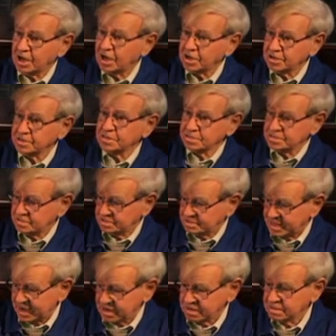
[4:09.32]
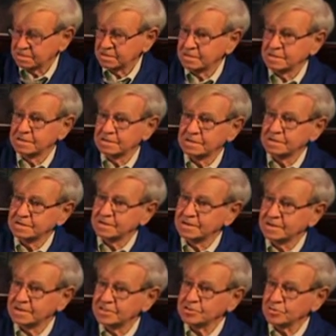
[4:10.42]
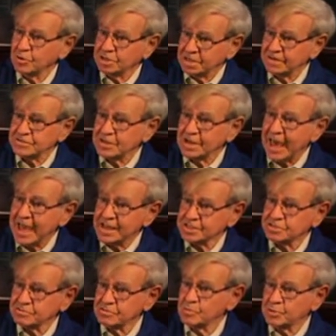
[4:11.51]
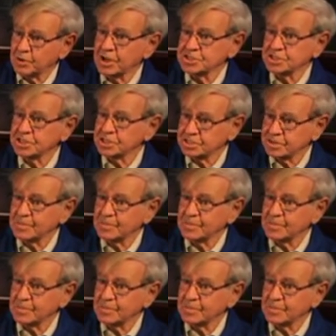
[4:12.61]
on there. So it gives you an extra impression to